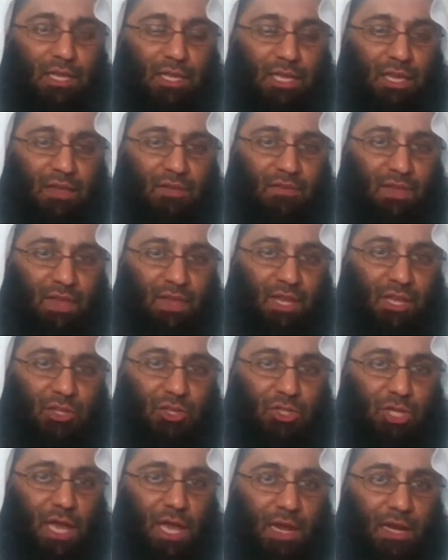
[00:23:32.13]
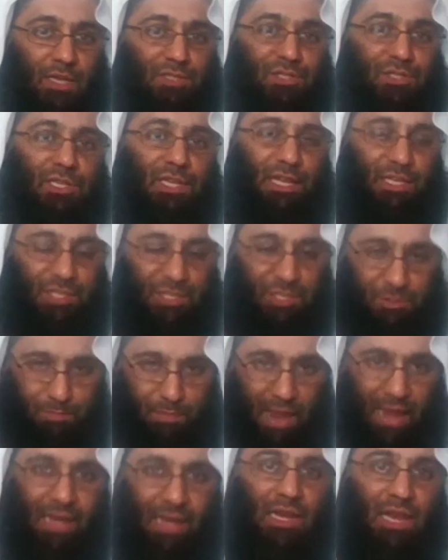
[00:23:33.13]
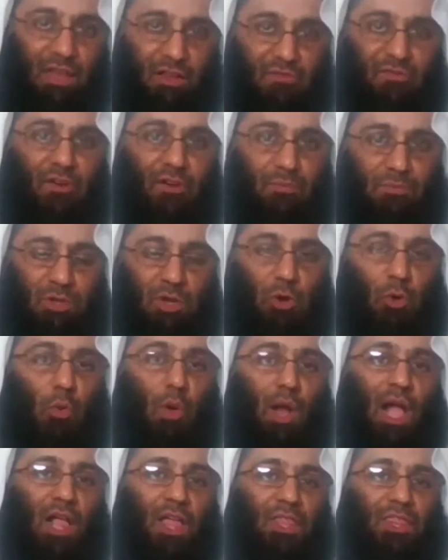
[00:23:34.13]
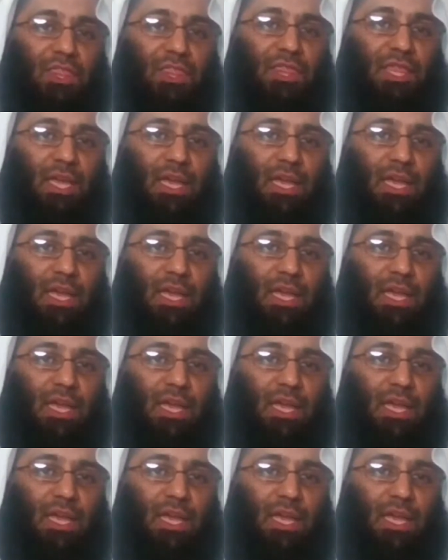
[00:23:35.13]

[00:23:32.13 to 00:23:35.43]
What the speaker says: giving in charity and spending from your wealth,